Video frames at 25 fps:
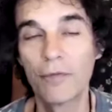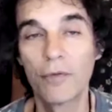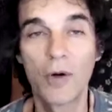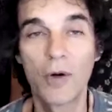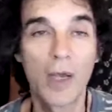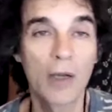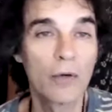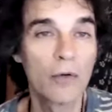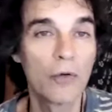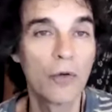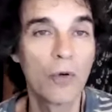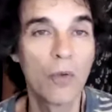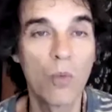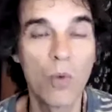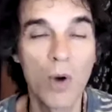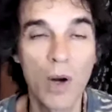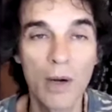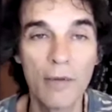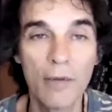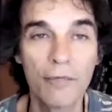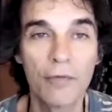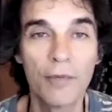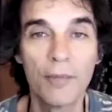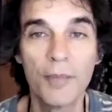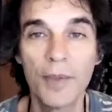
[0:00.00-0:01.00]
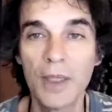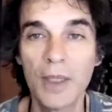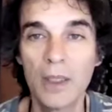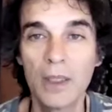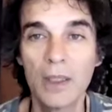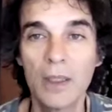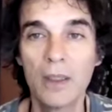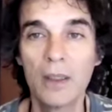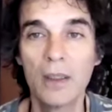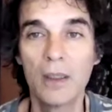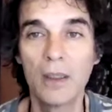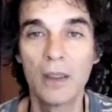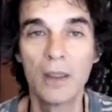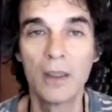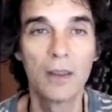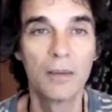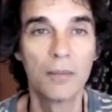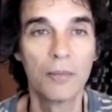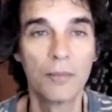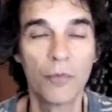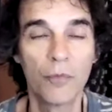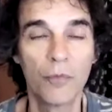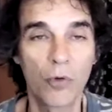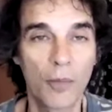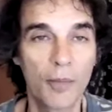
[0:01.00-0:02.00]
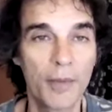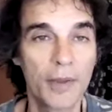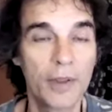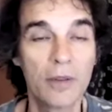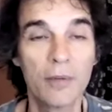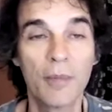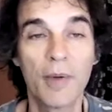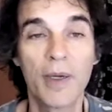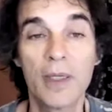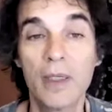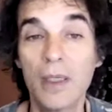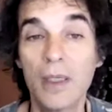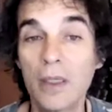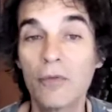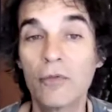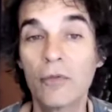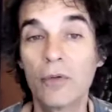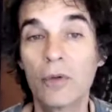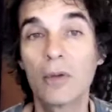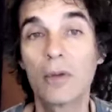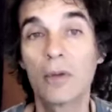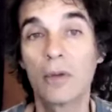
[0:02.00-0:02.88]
I don't know why, for me, it brought me to my knees and